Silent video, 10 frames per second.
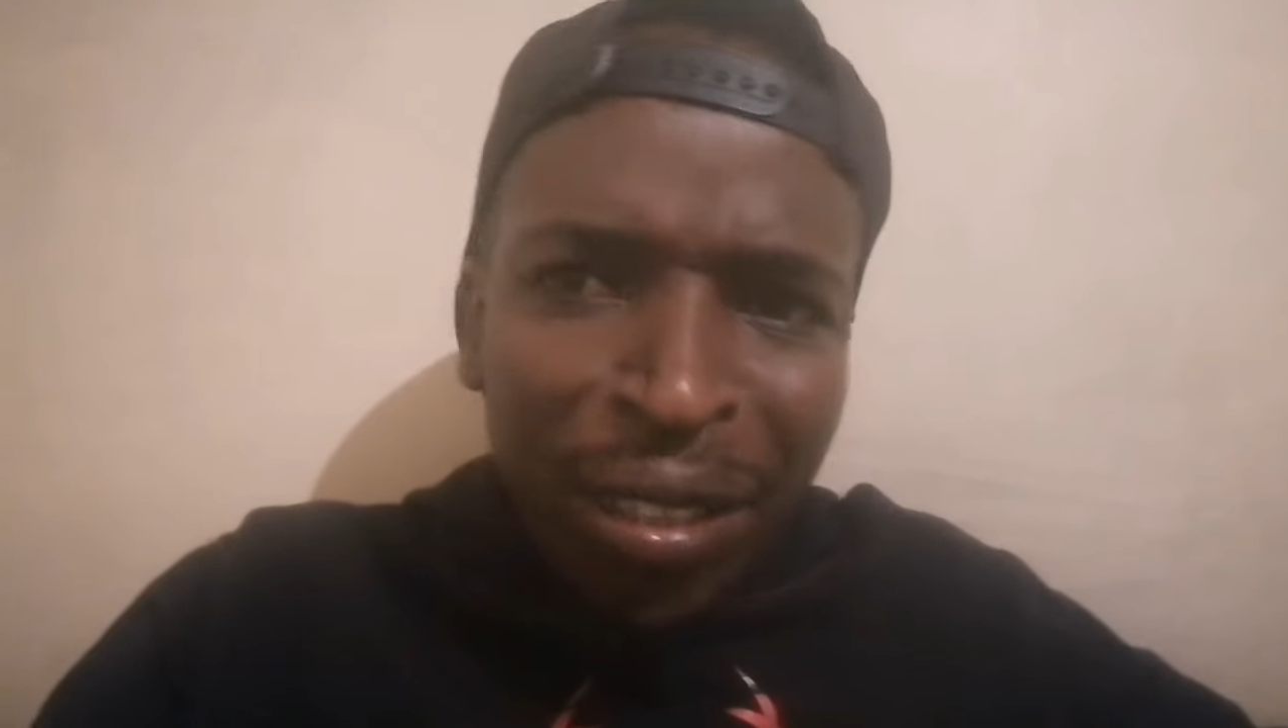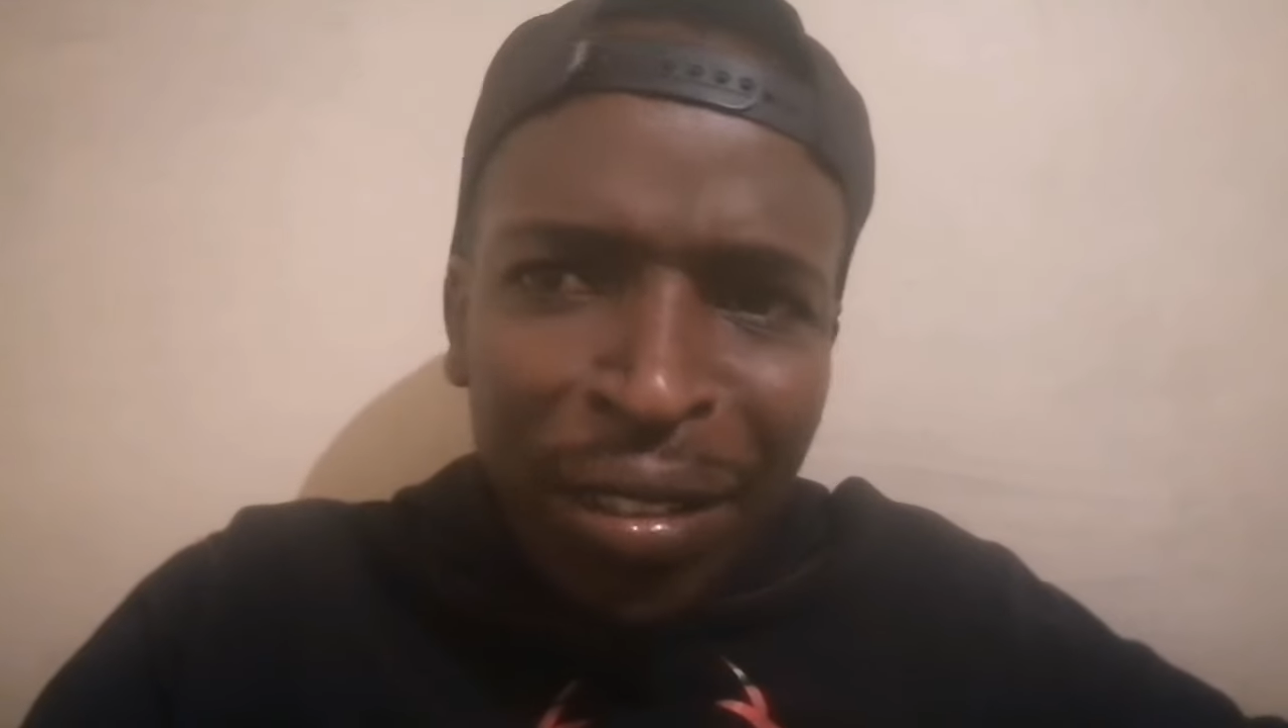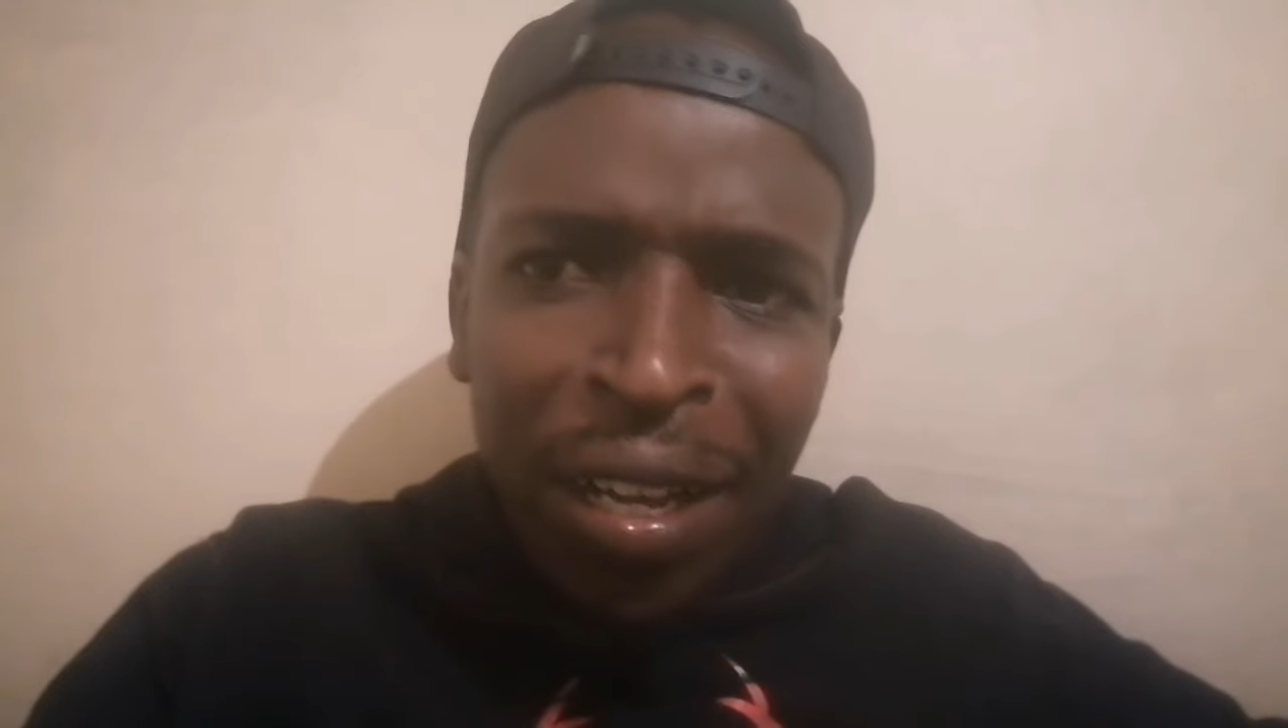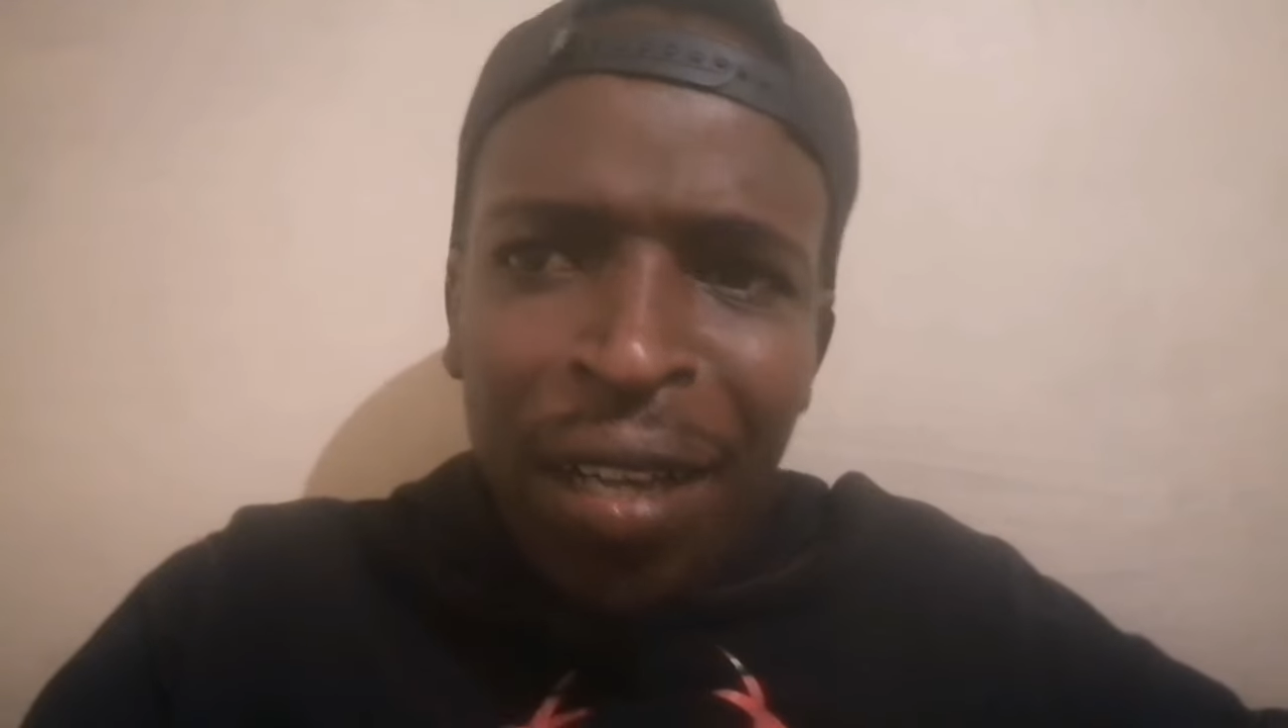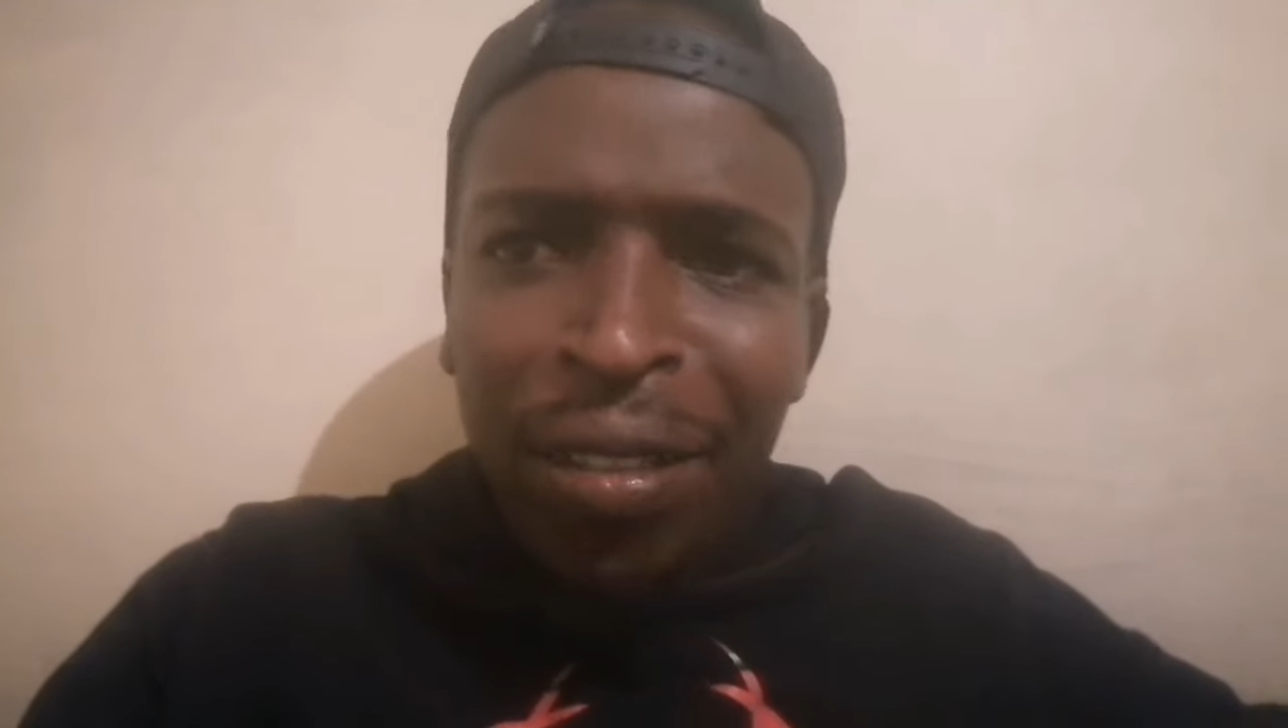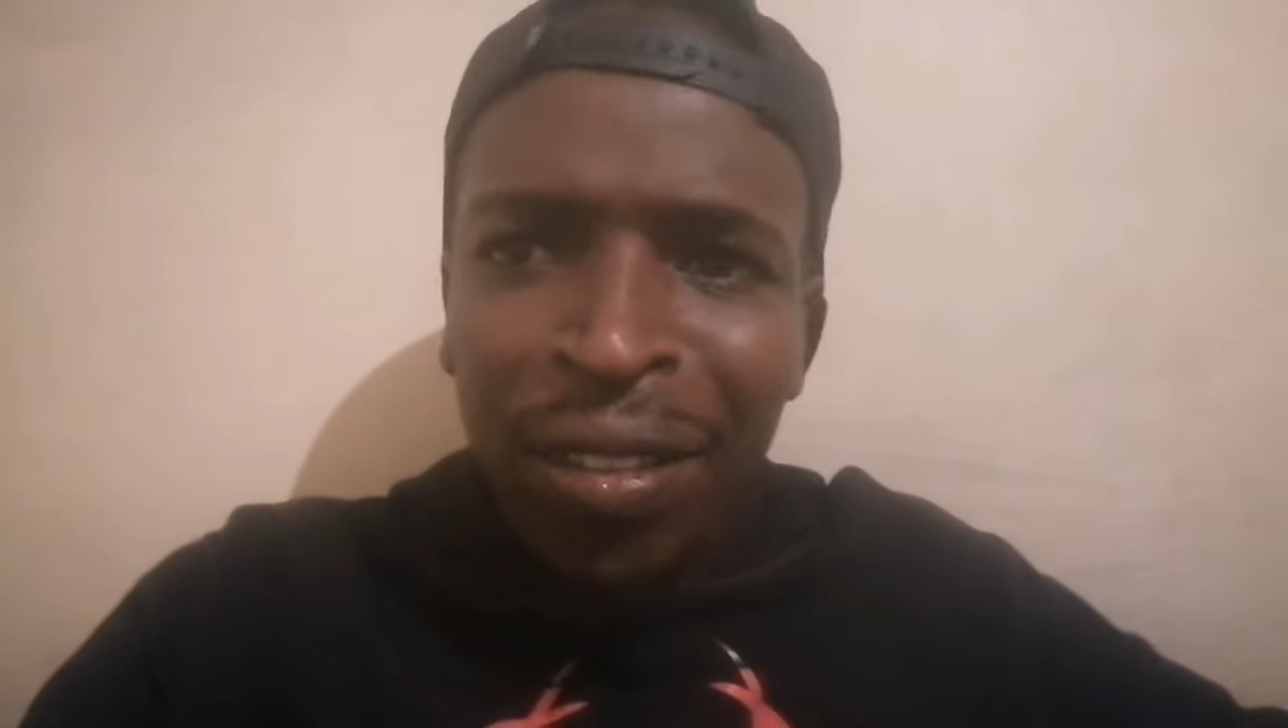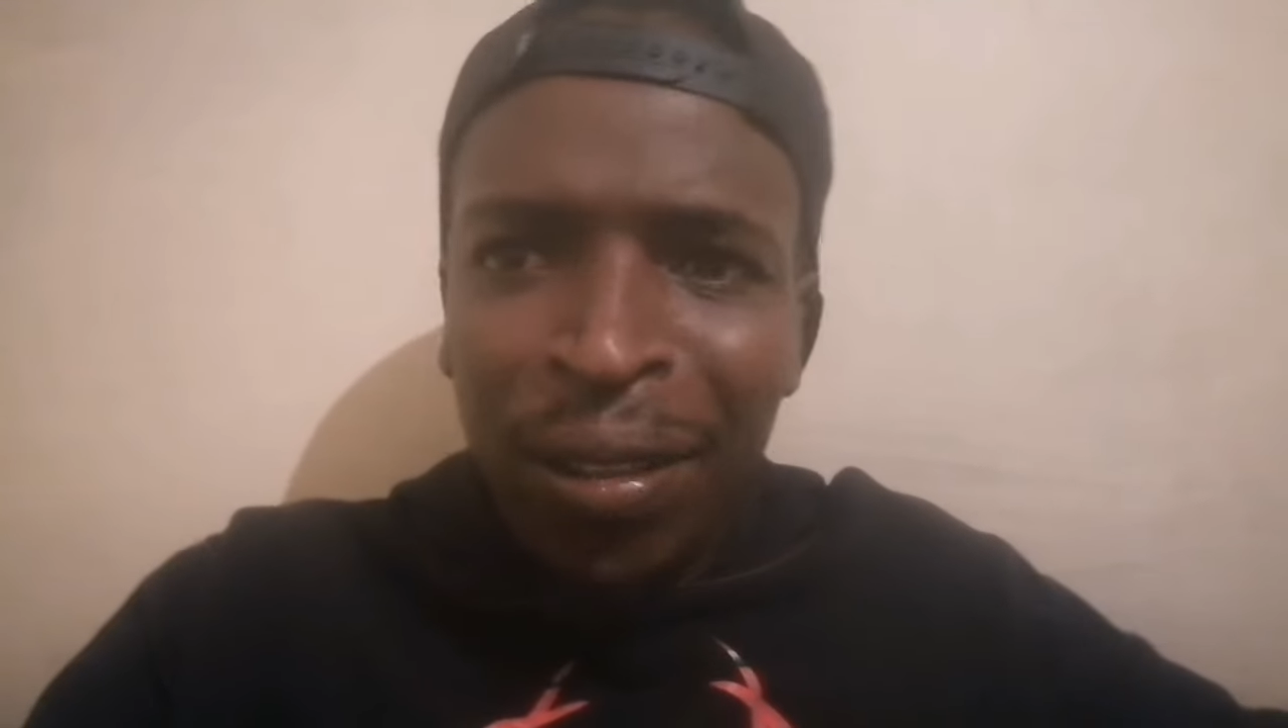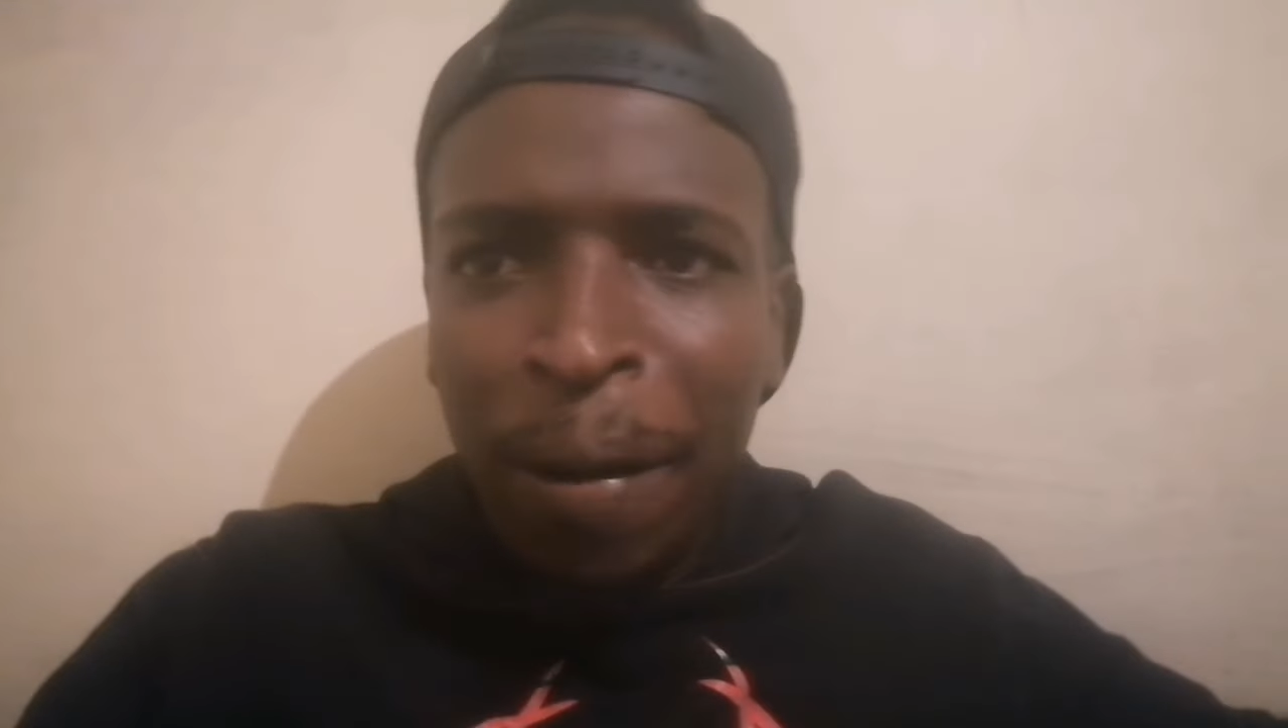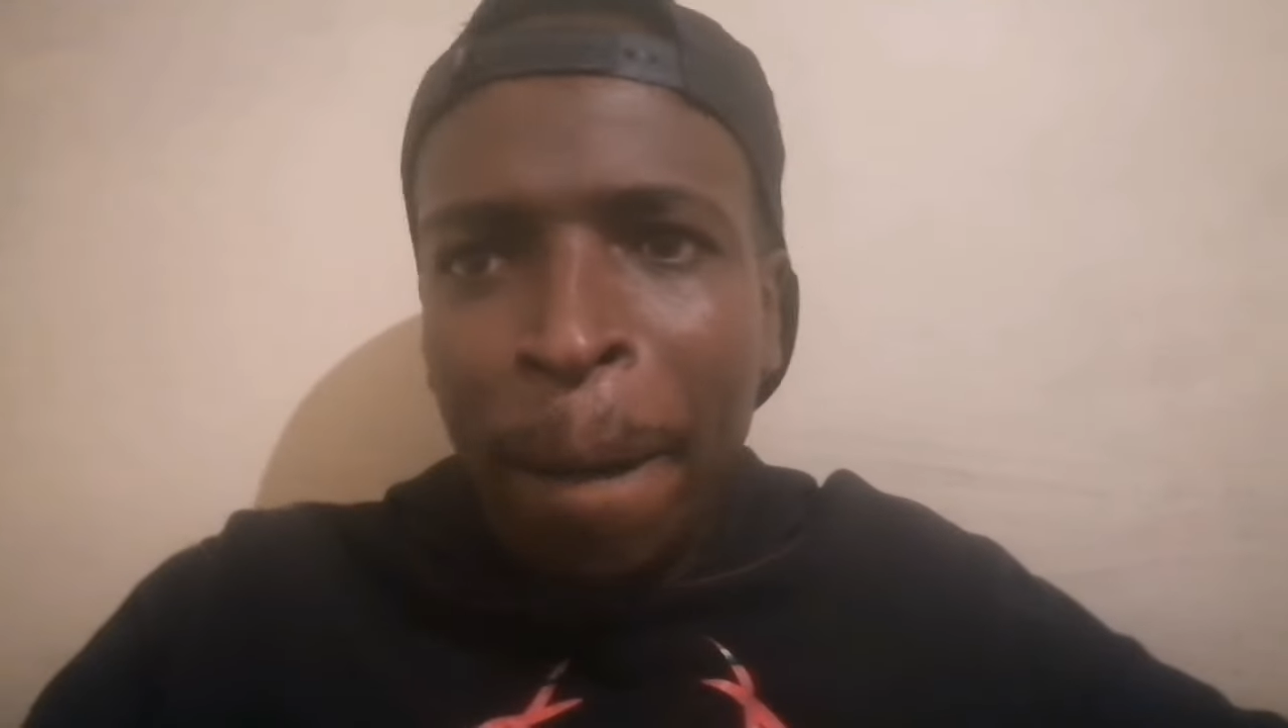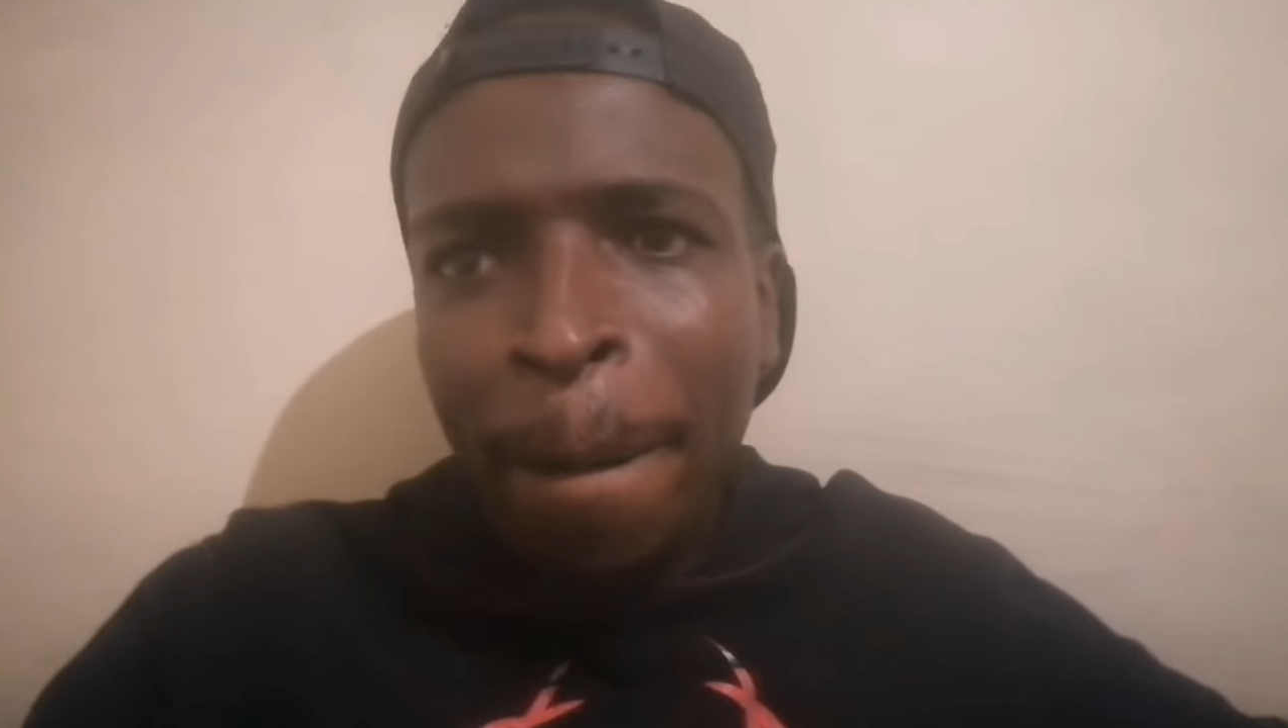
these guys.